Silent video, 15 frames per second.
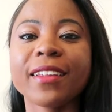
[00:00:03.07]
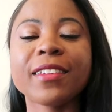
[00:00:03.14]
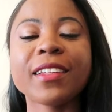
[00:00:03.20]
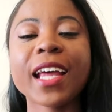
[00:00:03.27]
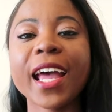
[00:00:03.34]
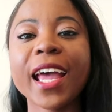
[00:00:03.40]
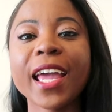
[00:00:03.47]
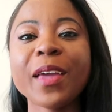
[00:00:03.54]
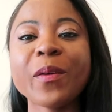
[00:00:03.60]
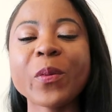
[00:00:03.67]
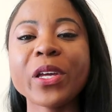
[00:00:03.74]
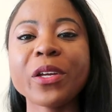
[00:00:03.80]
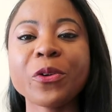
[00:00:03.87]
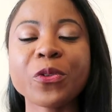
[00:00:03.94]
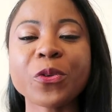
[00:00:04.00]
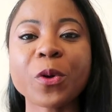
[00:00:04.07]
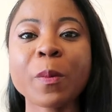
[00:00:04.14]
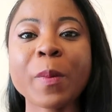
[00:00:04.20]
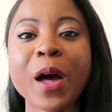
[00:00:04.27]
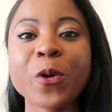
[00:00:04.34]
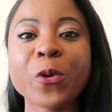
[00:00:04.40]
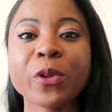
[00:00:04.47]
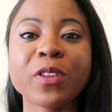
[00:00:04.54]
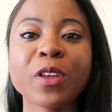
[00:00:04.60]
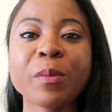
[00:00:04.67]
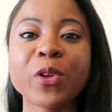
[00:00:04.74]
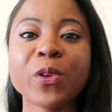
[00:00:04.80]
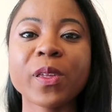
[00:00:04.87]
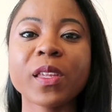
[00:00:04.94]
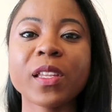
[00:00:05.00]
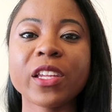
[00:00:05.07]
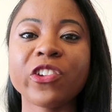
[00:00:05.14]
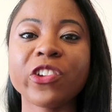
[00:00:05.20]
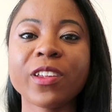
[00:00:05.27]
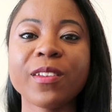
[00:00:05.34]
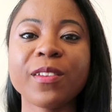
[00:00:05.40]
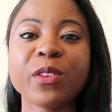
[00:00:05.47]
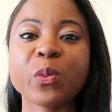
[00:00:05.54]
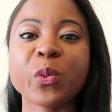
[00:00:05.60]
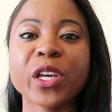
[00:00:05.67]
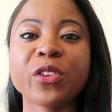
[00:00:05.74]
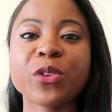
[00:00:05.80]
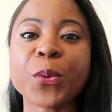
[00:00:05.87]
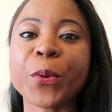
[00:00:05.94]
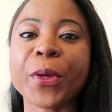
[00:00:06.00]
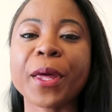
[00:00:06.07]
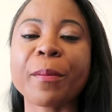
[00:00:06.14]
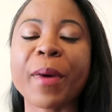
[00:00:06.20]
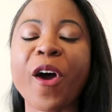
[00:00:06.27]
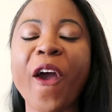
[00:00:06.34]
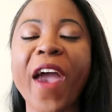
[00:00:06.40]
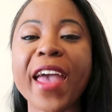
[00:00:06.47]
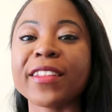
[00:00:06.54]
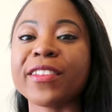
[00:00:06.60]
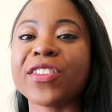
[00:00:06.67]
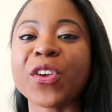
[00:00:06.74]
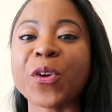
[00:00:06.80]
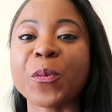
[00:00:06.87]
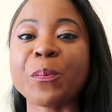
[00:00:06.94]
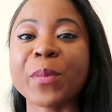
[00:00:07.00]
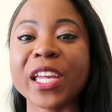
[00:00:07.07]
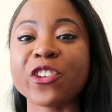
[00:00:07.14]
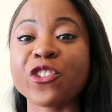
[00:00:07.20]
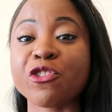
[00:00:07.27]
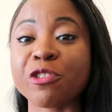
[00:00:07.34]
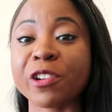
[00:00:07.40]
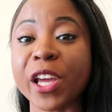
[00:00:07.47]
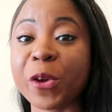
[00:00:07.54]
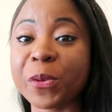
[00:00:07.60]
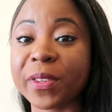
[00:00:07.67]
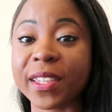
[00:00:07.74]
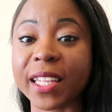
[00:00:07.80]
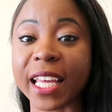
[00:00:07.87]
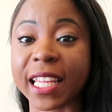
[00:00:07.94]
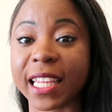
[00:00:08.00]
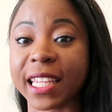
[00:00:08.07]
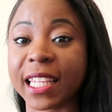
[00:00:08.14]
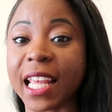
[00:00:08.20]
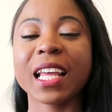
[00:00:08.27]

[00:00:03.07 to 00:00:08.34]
Today we are not talking about autoimmune conditions, we are talking about endometriosis.